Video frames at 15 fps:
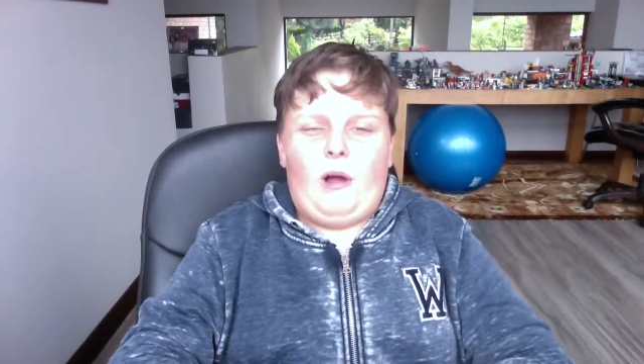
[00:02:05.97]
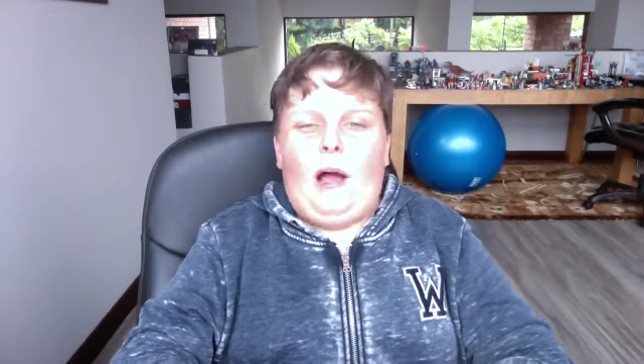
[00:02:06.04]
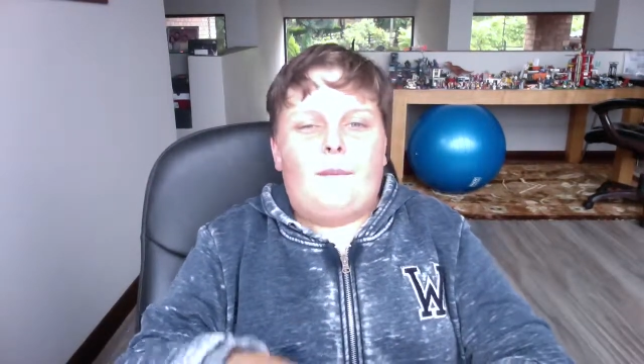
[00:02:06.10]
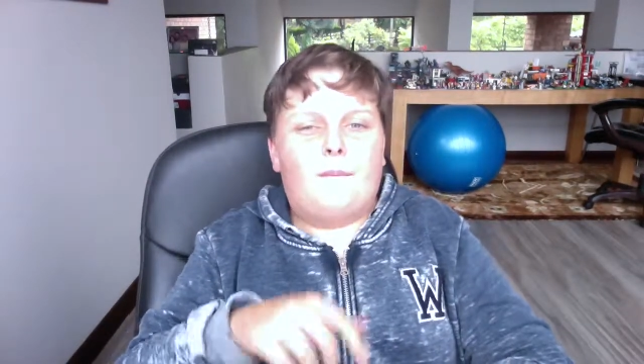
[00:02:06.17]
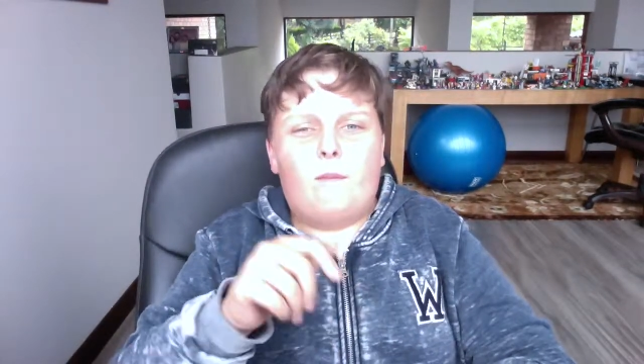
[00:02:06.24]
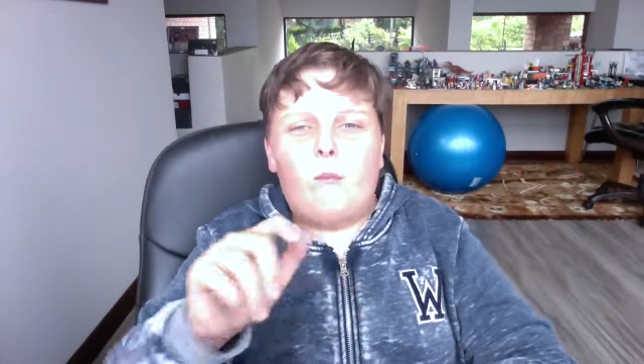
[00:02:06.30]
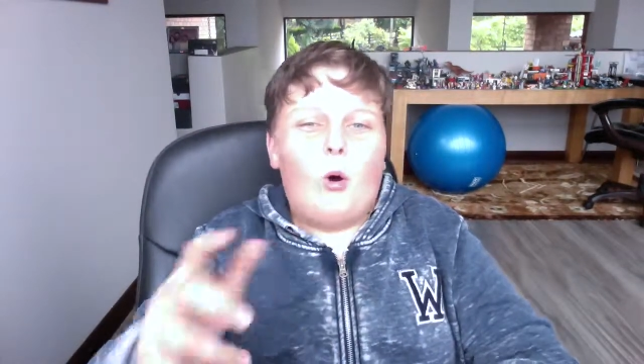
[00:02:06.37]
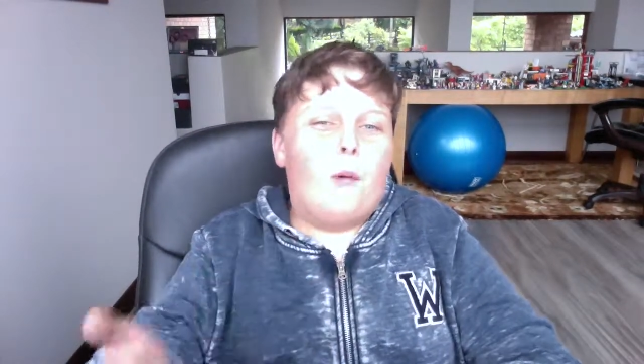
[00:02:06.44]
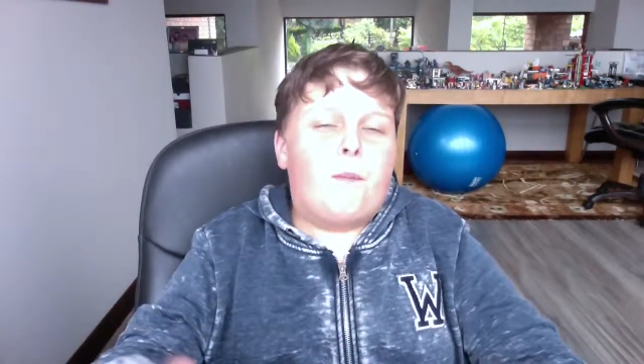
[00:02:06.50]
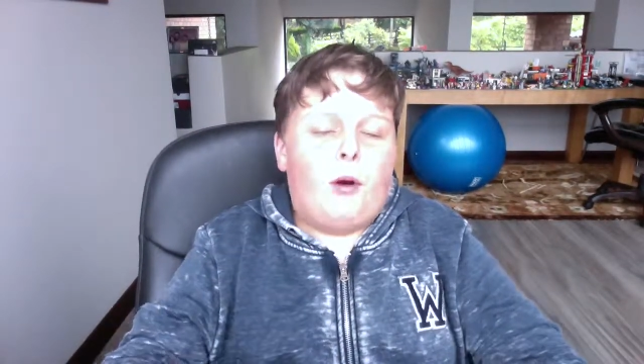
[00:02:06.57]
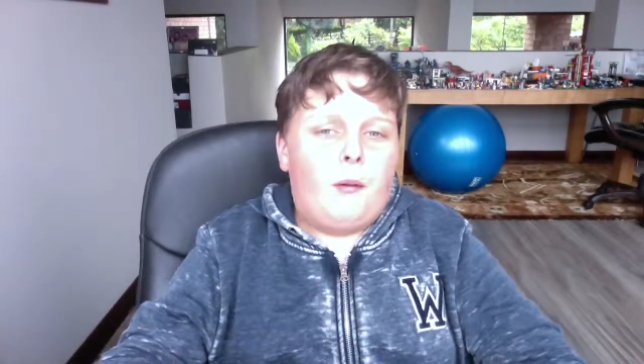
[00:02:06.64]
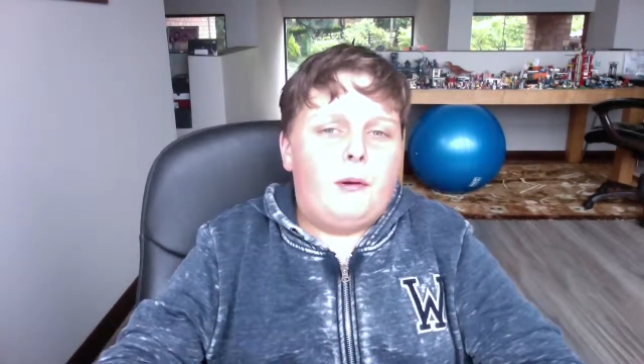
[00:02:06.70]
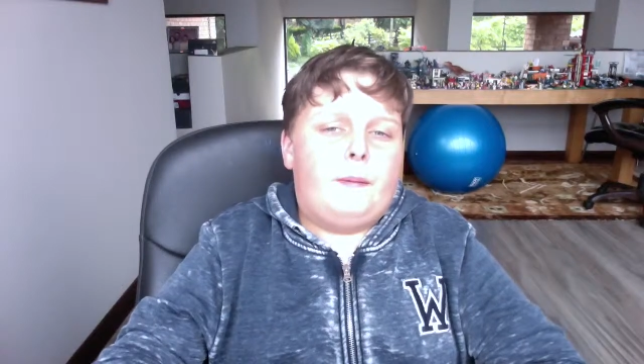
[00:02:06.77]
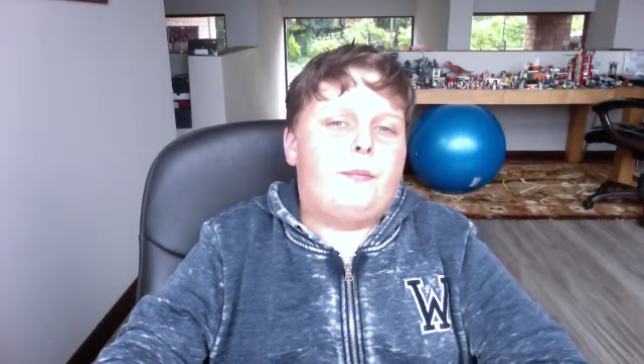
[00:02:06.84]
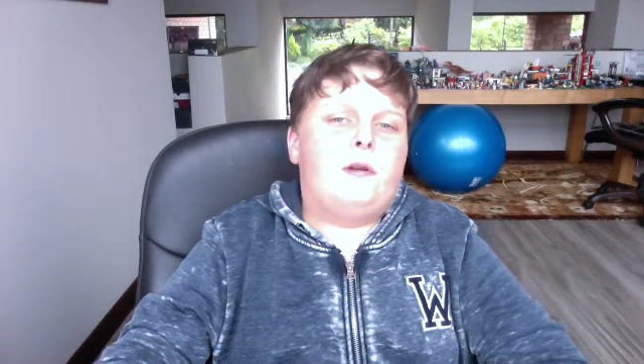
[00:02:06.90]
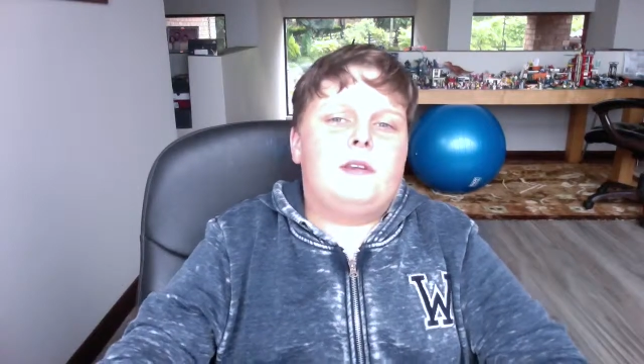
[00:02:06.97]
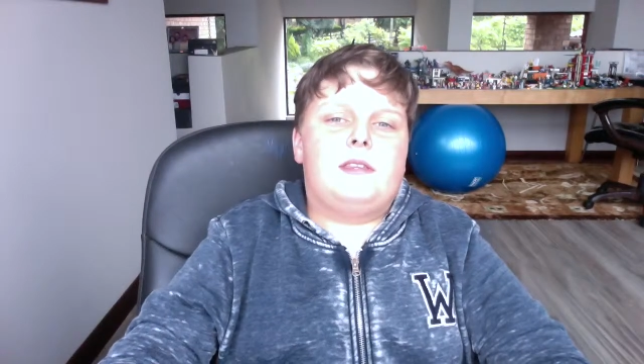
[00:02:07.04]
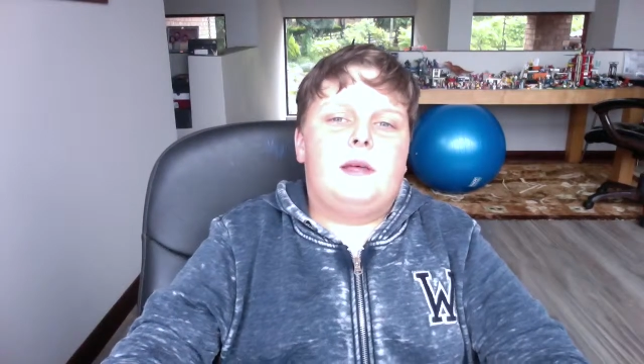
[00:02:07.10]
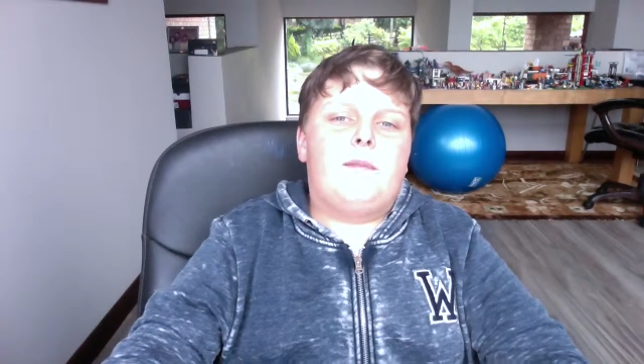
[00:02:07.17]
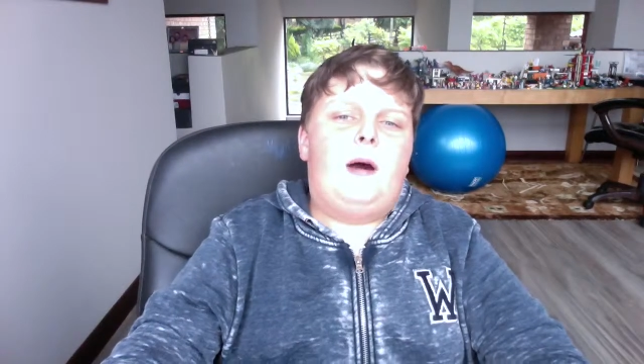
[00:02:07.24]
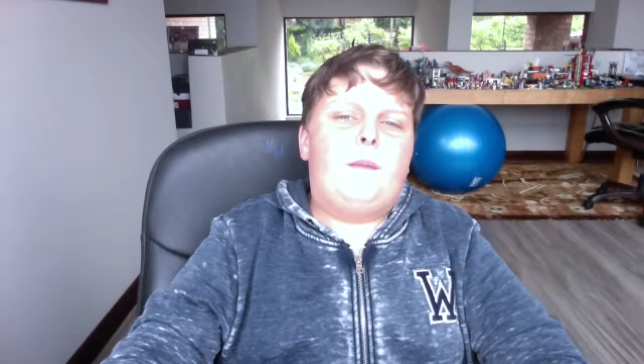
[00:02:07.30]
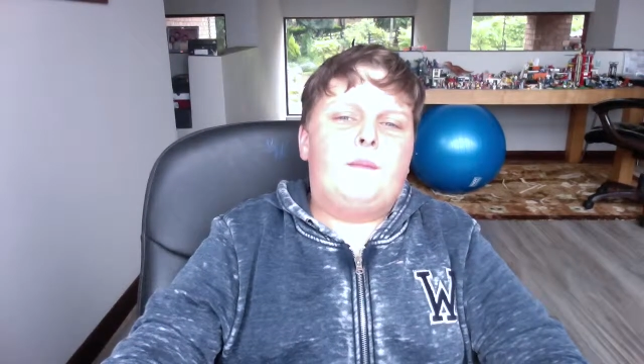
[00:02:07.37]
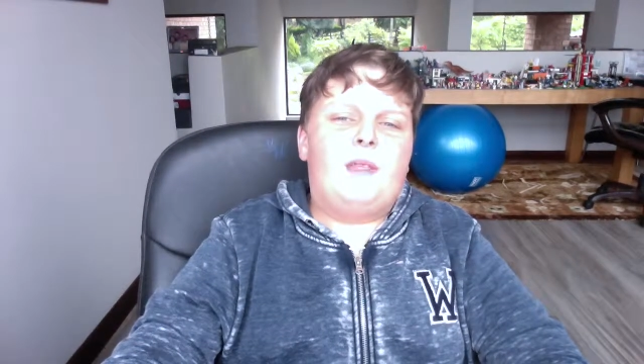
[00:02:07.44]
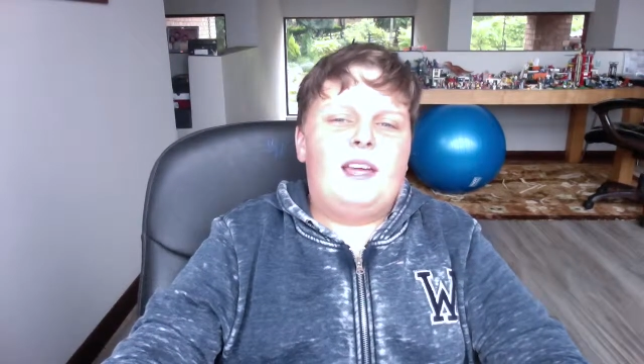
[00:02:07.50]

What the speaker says: I will probably put them up